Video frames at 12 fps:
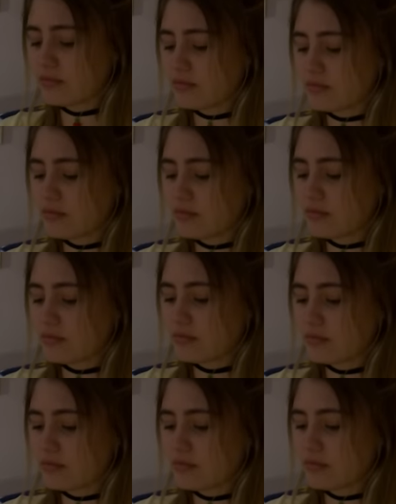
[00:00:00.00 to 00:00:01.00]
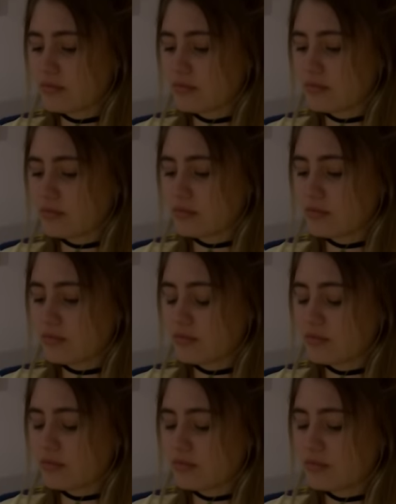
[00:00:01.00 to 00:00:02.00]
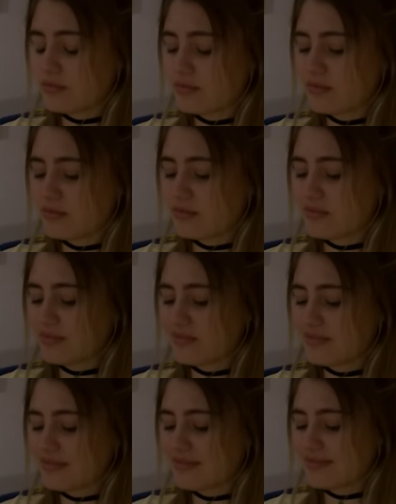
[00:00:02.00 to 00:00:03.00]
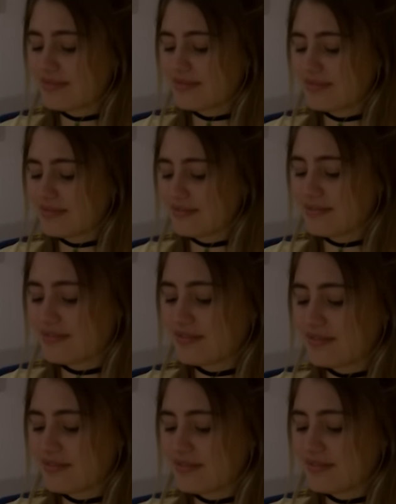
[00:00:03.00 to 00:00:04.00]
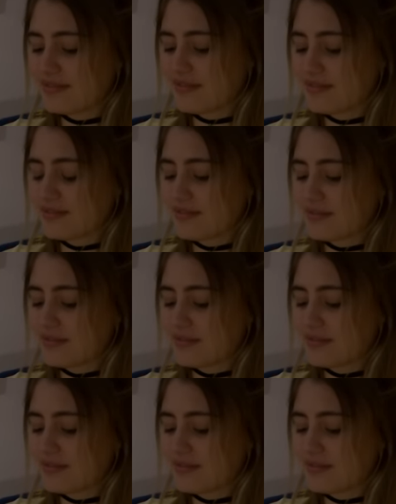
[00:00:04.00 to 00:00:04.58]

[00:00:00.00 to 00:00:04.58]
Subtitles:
No words are spoken by the person on screen.